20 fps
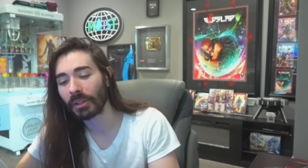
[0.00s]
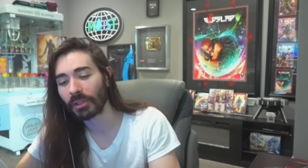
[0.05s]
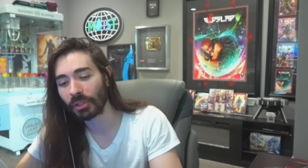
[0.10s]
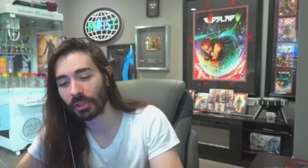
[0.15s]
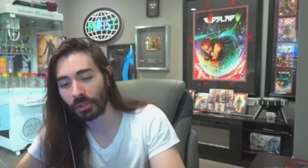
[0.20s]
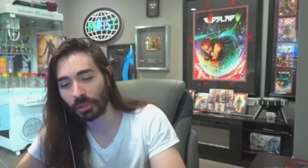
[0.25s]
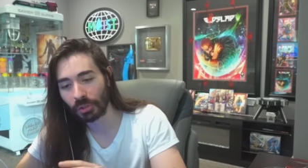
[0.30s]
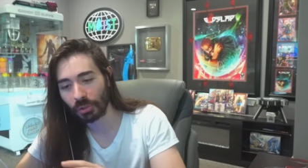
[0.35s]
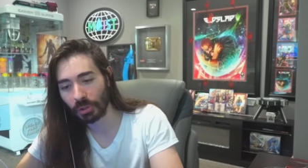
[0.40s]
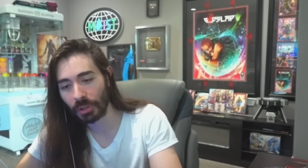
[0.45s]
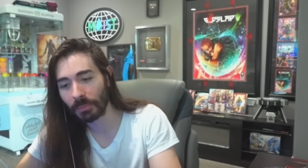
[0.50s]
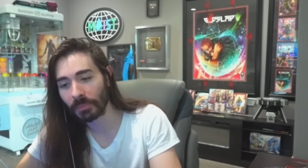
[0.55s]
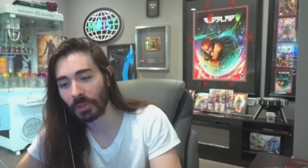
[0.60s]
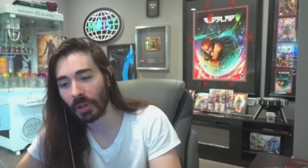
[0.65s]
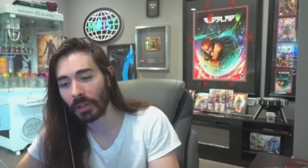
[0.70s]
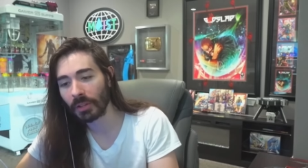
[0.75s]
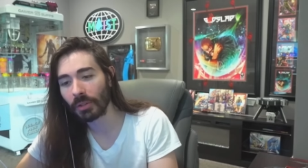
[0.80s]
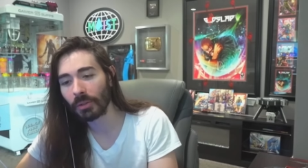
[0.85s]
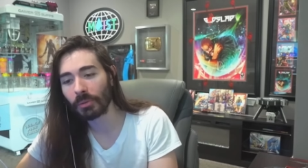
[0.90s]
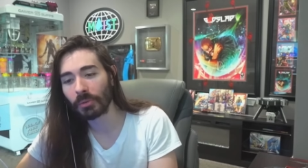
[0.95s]
She streams
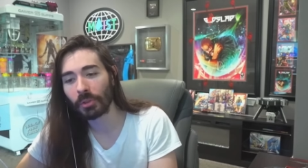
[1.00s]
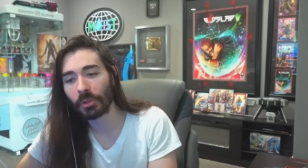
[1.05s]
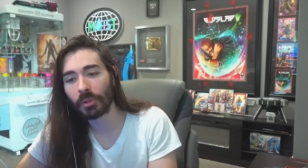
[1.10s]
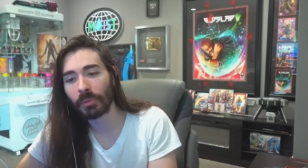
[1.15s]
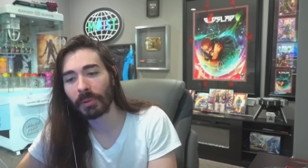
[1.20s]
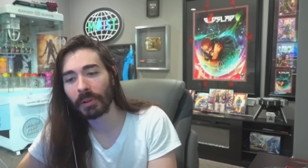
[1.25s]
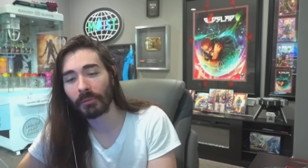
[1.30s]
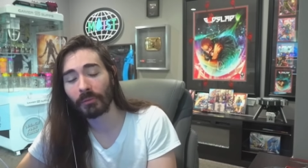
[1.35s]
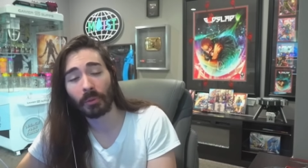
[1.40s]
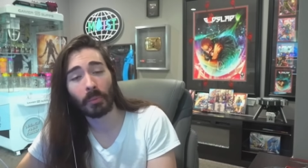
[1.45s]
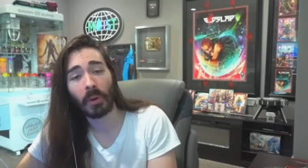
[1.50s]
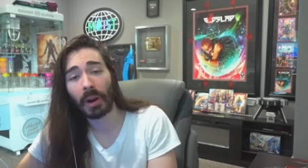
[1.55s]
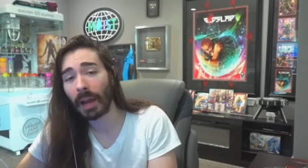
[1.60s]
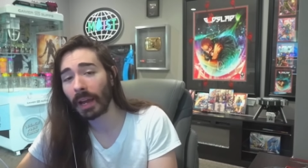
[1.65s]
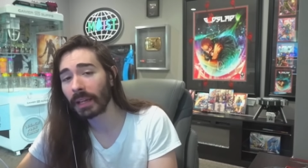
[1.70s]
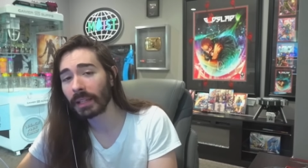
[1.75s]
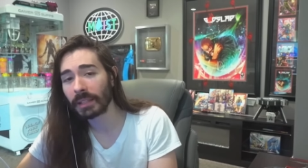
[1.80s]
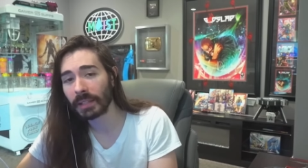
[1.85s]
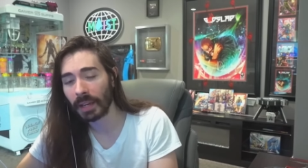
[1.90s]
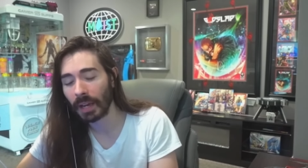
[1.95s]
on YouTube, and from what
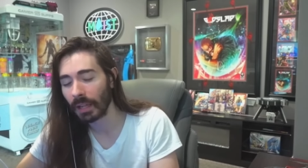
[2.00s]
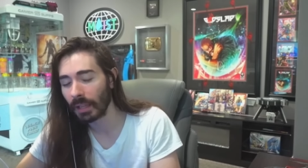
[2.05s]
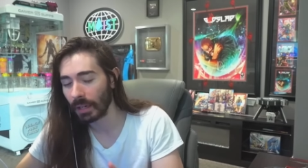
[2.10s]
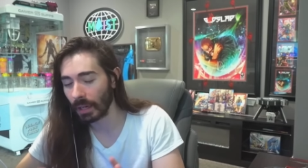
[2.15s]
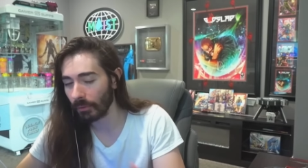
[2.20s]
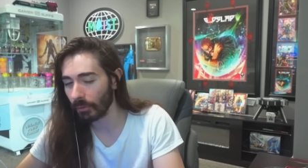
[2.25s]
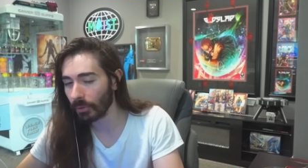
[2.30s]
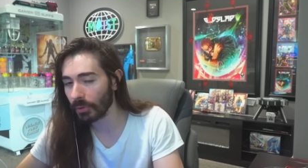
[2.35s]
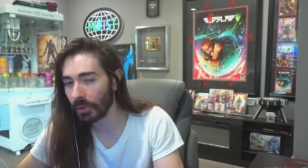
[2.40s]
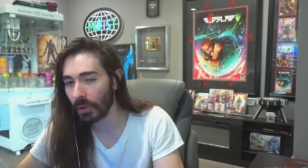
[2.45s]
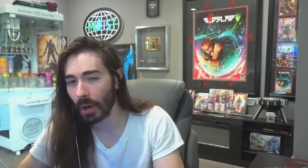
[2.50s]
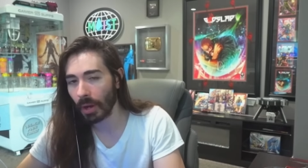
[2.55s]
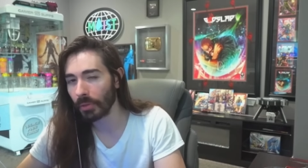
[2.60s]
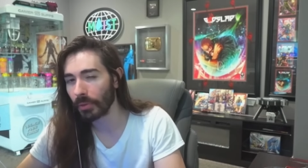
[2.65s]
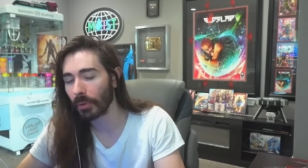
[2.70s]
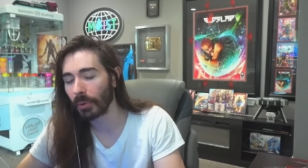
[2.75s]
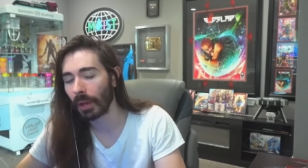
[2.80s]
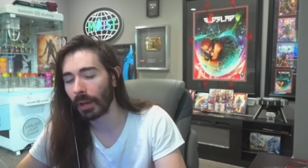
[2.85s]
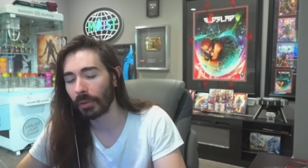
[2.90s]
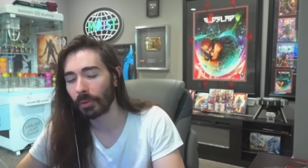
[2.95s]
I can tell, and I've only gone
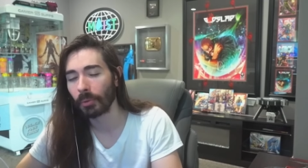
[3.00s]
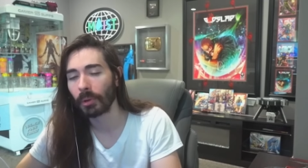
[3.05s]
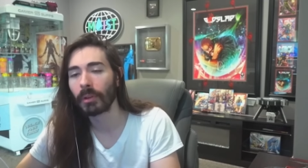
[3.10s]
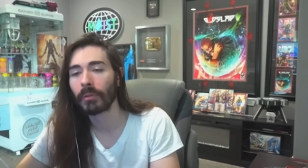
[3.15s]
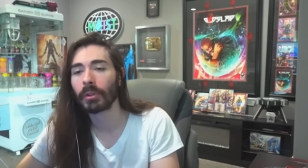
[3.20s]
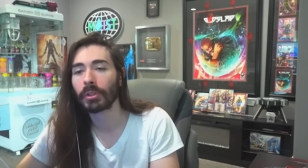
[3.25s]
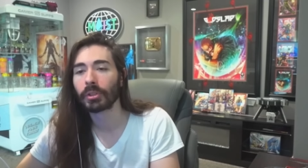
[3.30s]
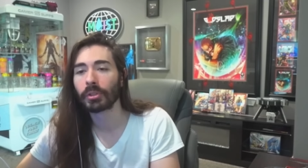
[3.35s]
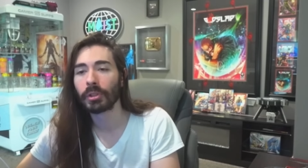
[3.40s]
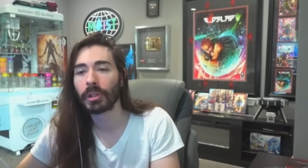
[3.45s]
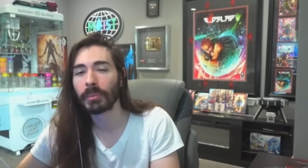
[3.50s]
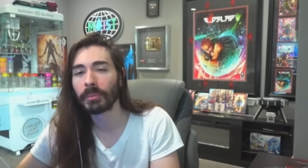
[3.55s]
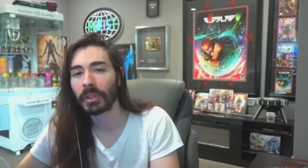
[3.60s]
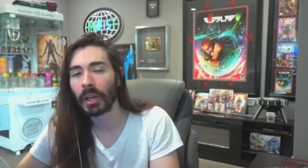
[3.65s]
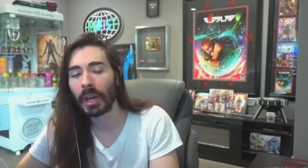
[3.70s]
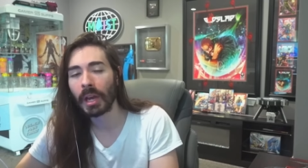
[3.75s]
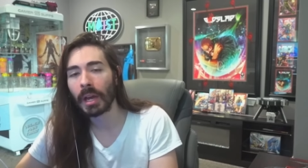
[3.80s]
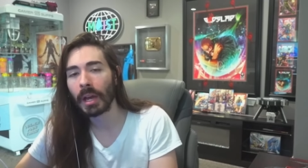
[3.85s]
through like three of her streams,